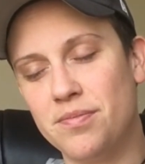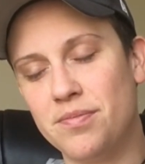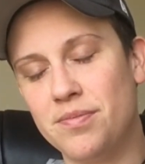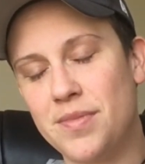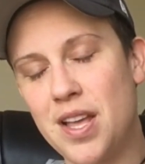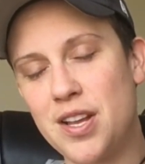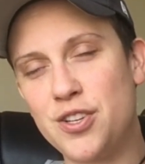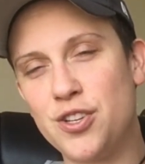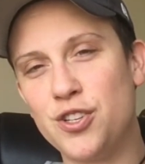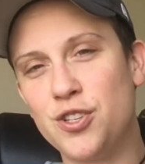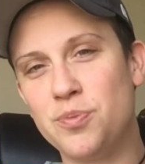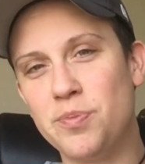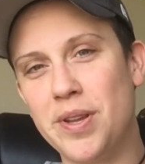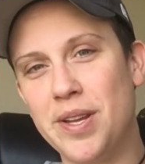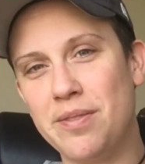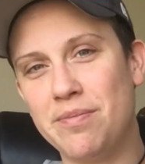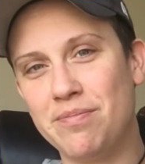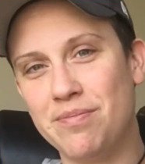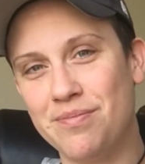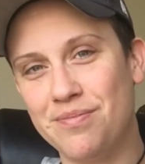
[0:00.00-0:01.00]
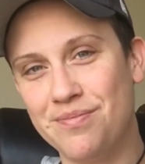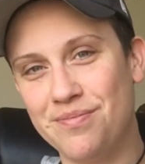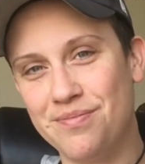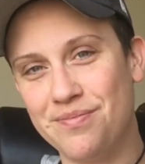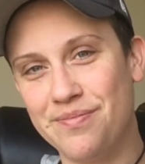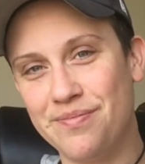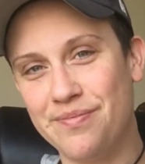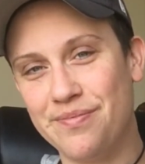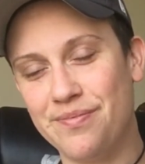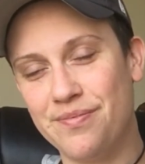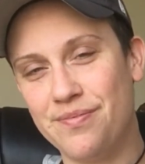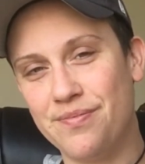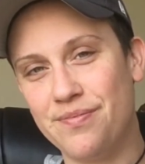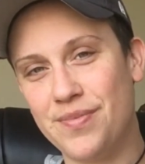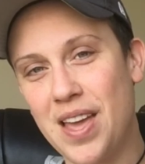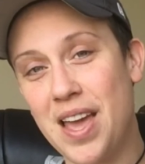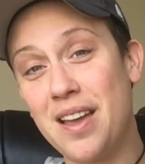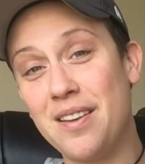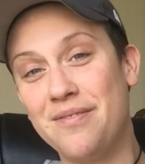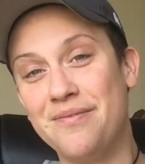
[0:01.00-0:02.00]
That's just me.
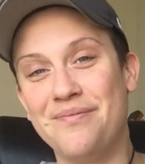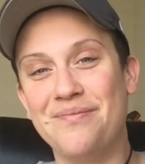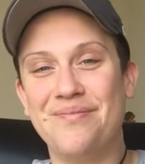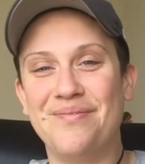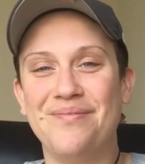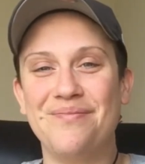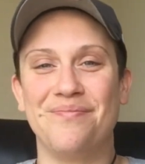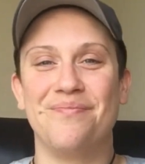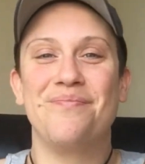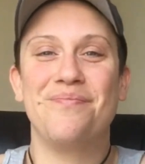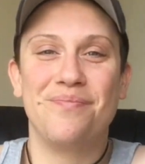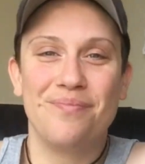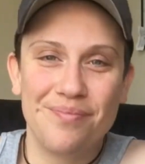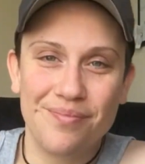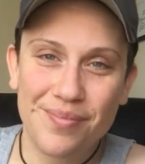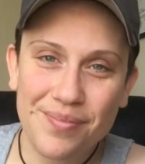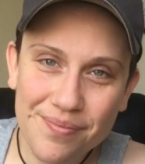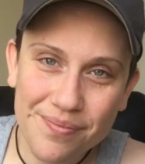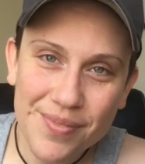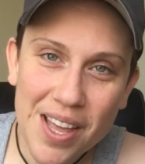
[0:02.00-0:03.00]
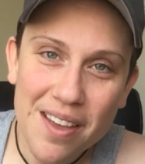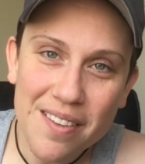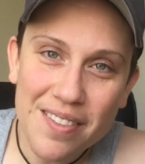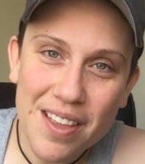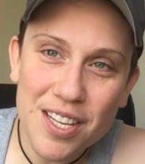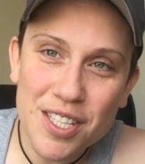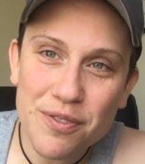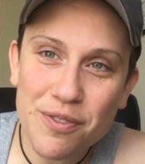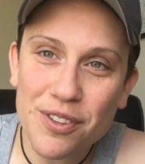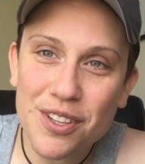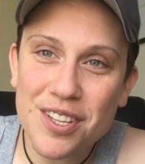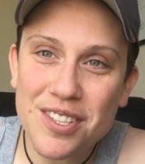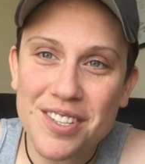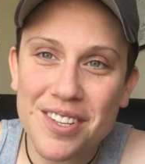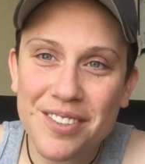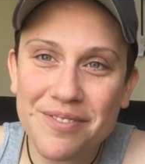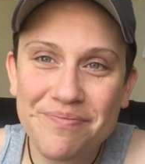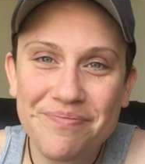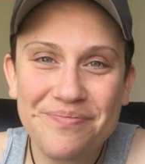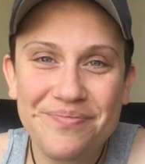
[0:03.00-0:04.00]
Hey, thanks for
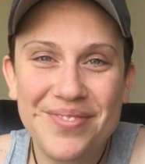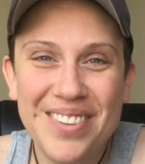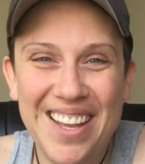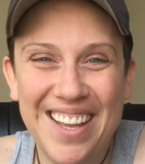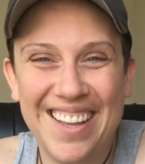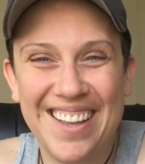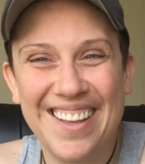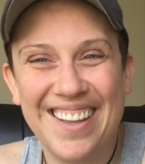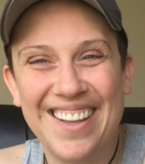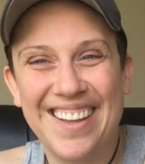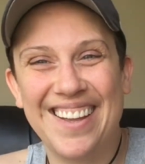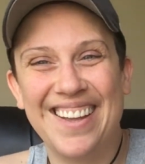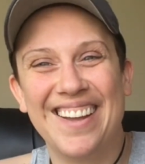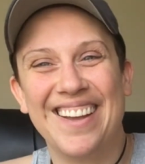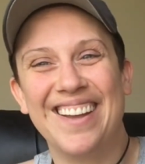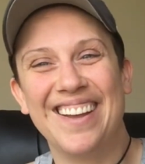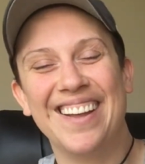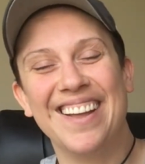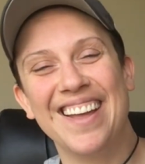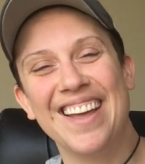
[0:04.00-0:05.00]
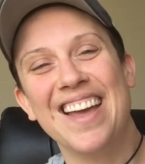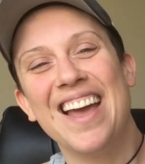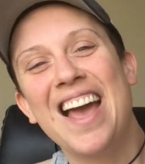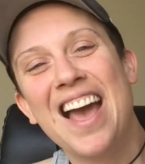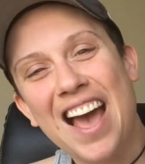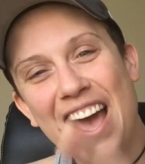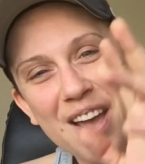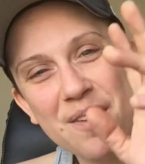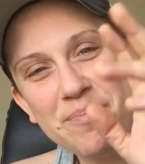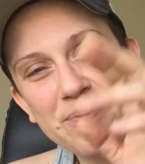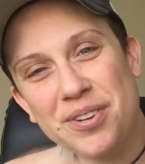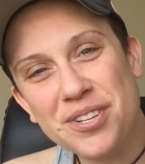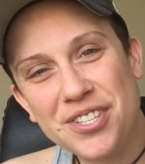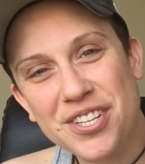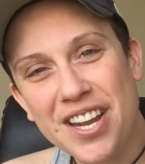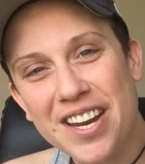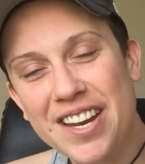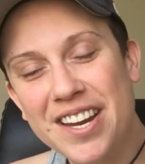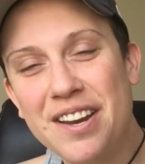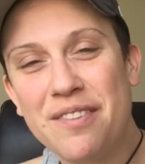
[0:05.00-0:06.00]
listening. I
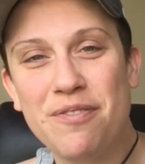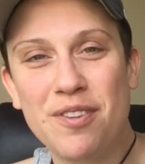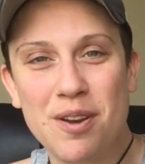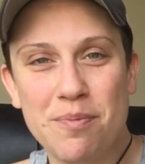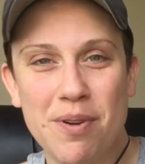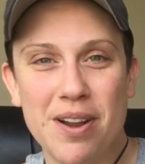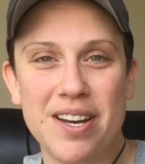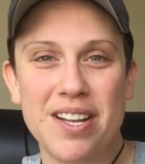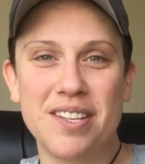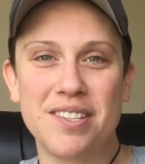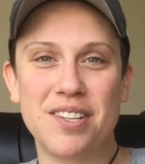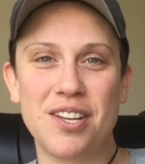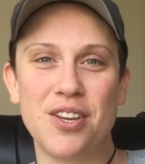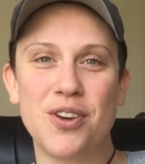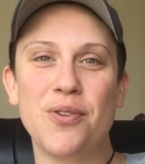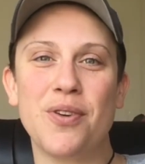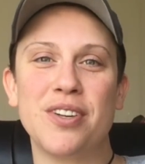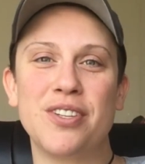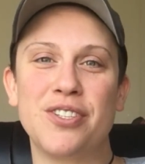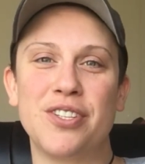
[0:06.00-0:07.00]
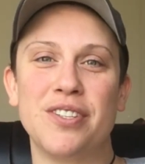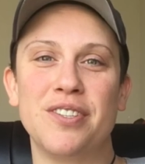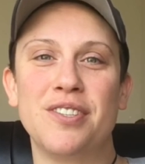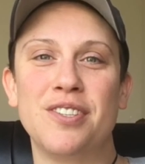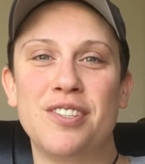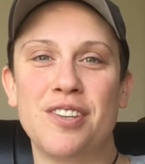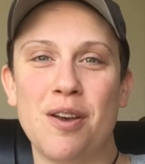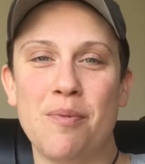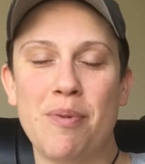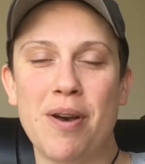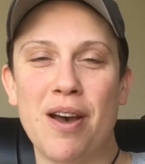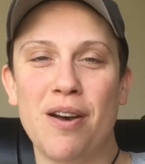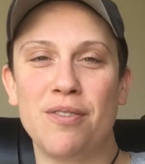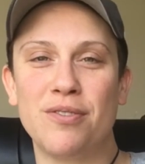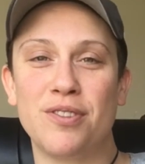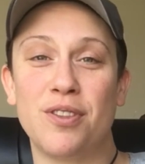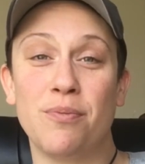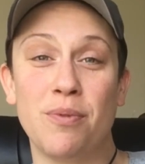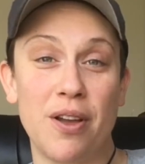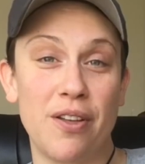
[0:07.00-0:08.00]
appreciate it. If anybody has any questions
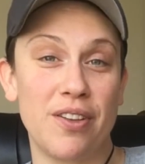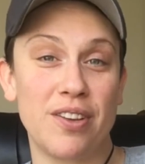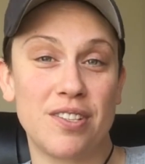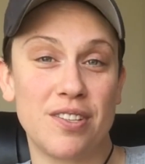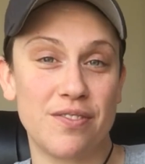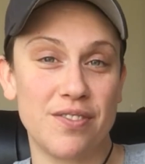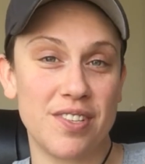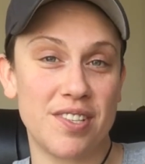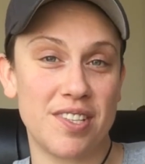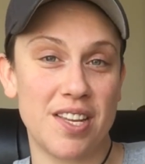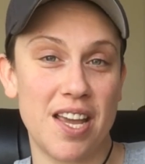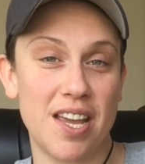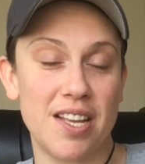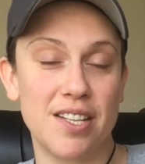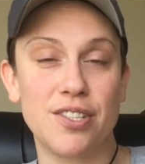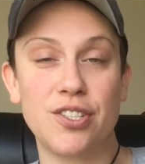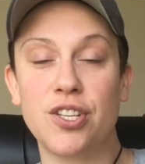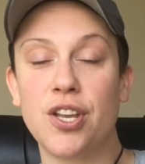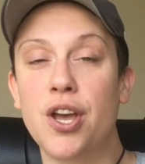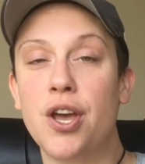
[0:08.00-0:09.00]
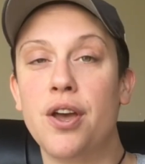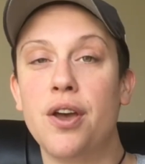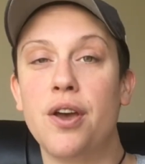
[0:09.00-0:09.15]
about the relics of the saints